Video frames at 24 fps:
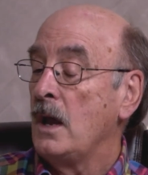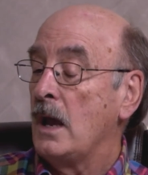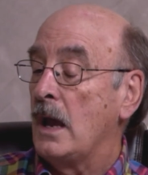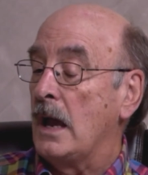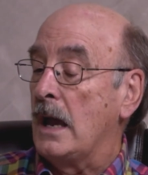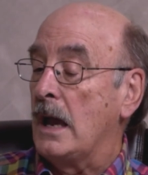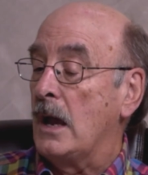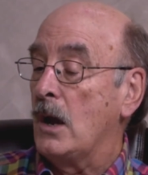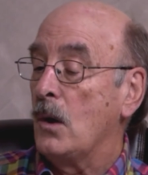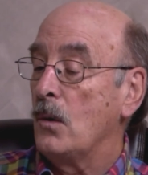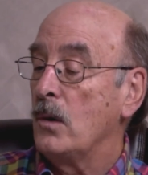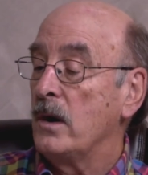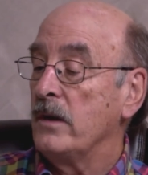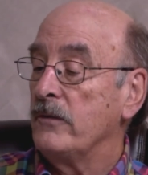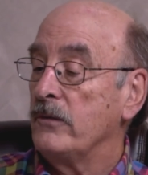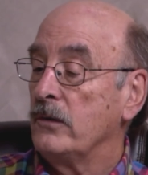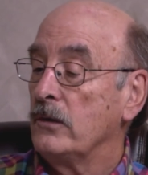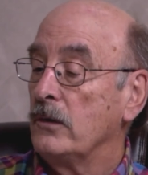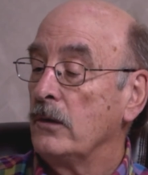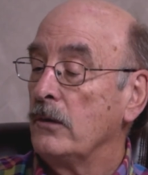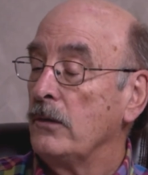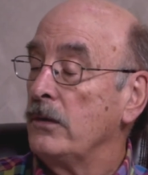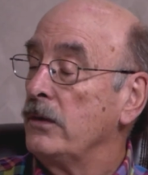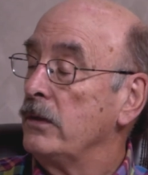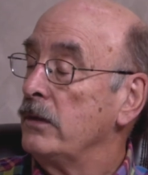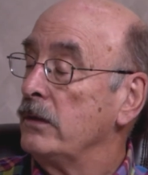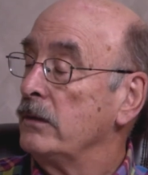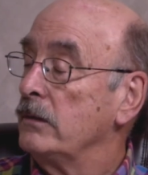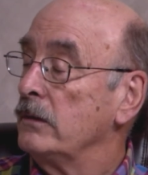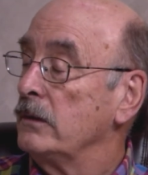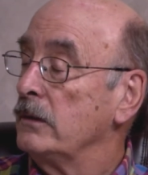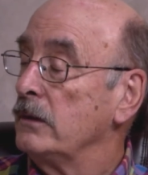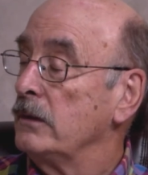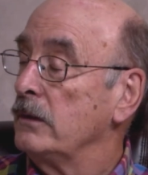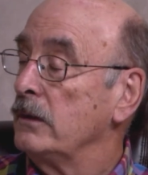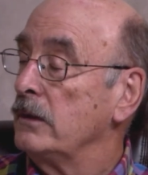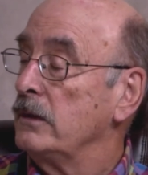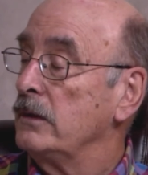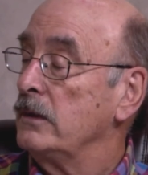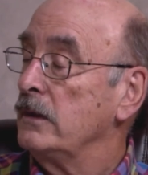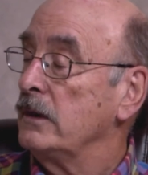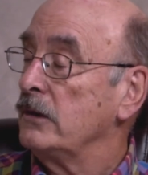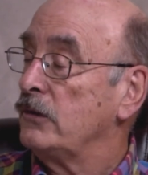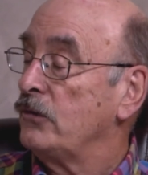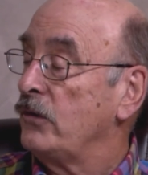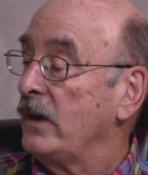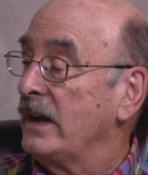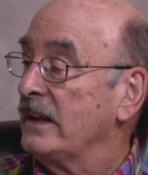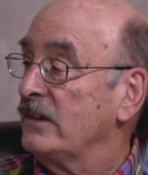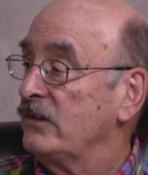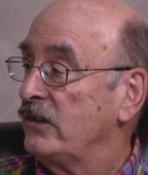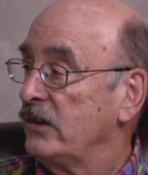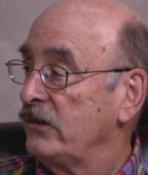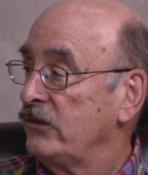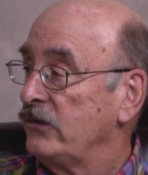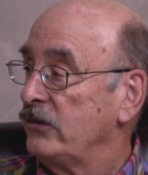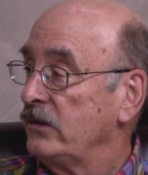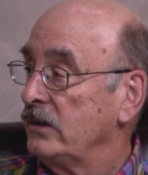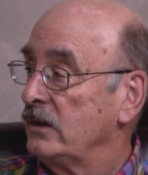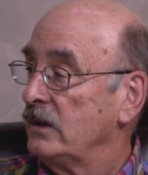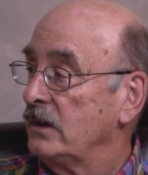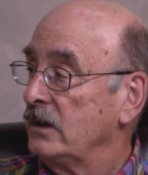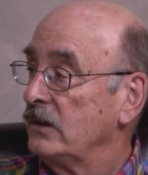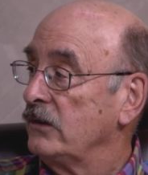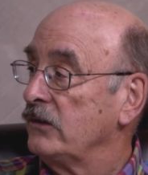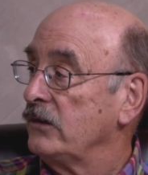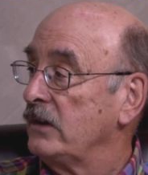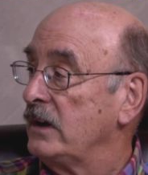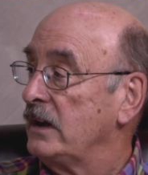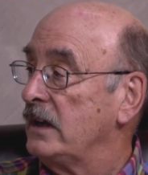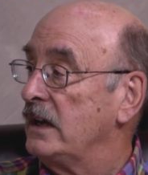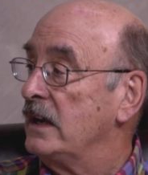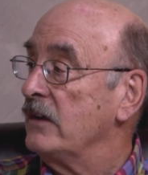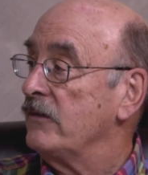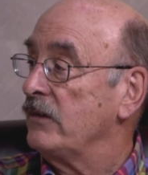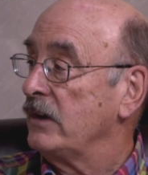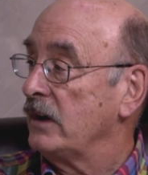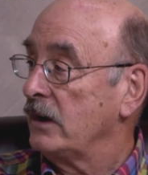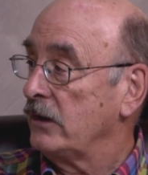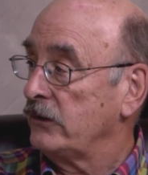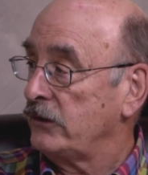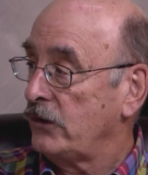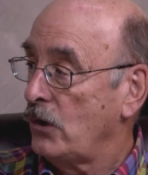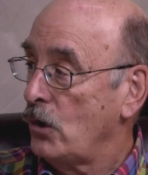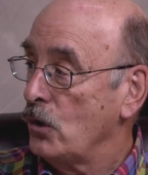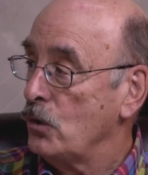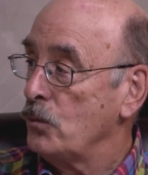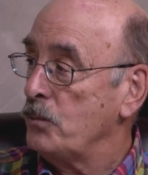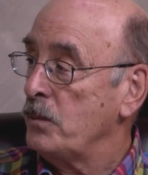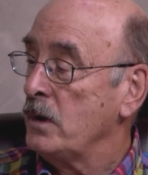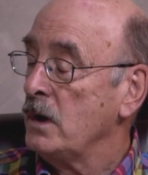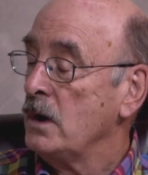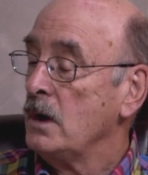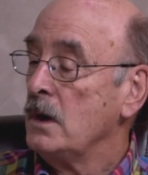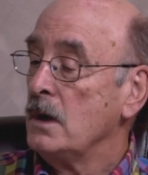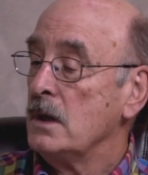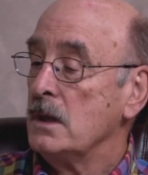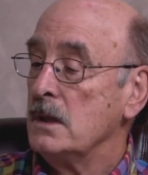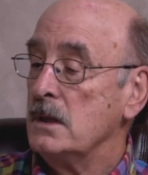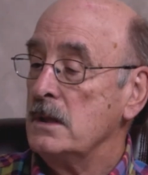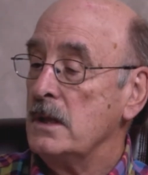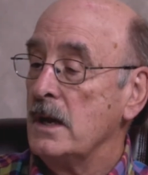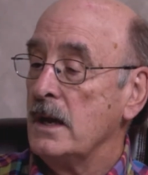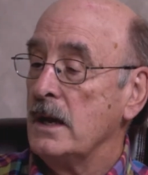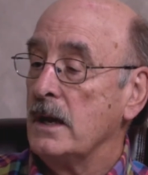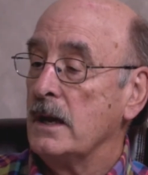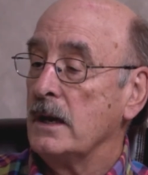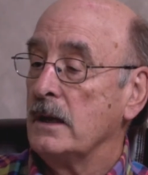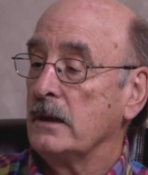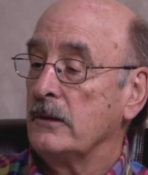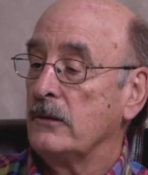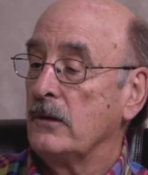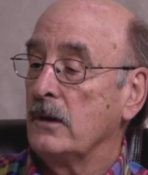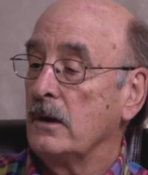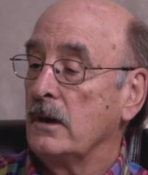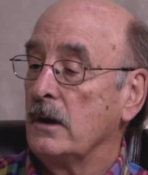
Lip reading: However, the transition is giving us hope that